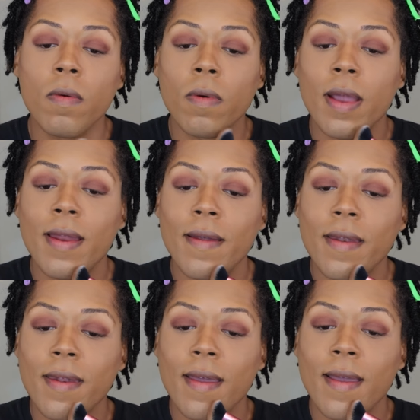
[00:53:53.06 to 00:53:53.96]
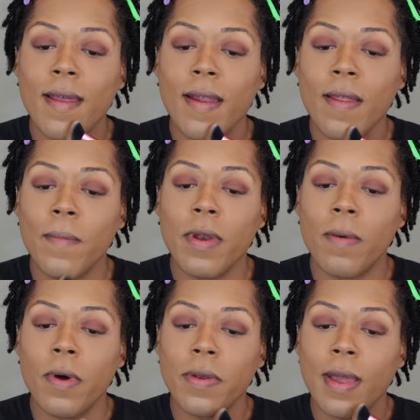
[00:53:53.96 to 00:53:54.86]
right on the side, because we
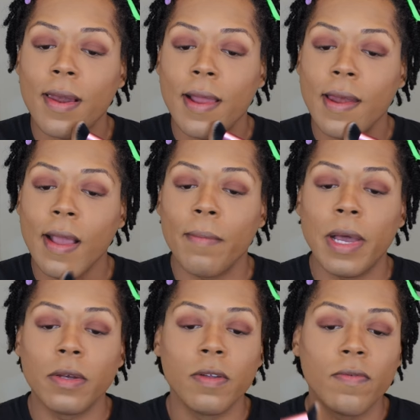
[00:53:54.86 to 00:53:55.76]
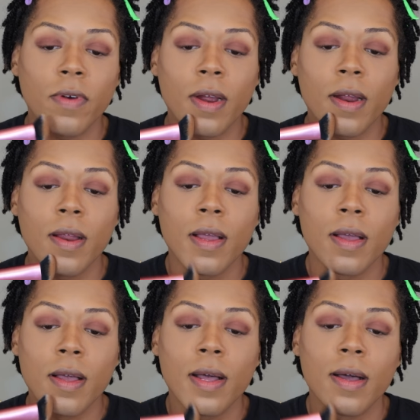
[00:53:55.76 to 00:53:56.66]
don't want that light to come out too far.
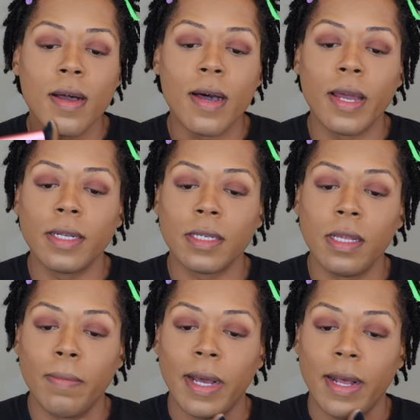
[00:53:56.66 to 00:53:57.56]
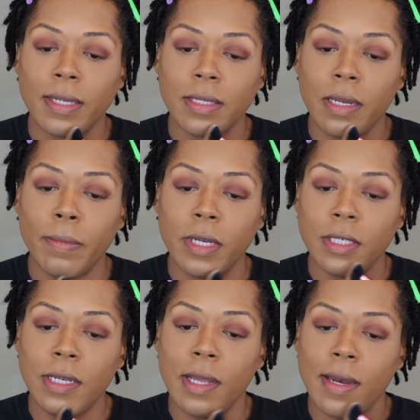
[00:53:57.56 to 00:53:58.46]
Honestly, by slimming
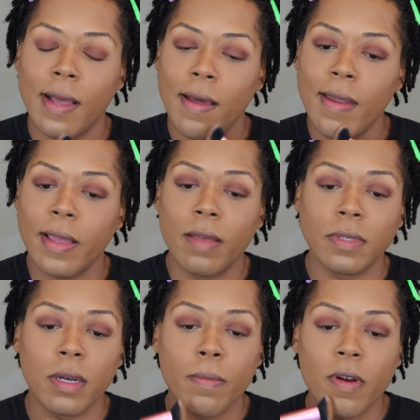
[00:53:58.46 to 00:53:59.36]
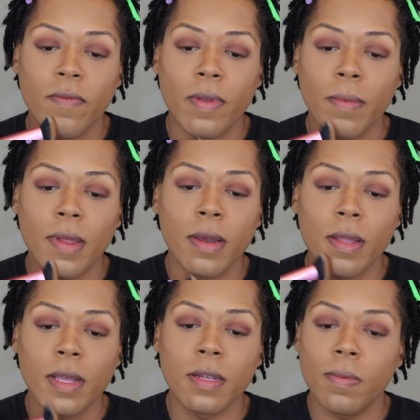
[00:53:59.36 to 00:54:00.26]
the chin down, it gives it a more feminine
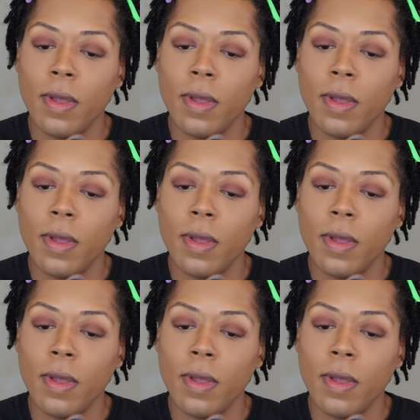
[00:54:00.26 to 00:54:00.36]
look as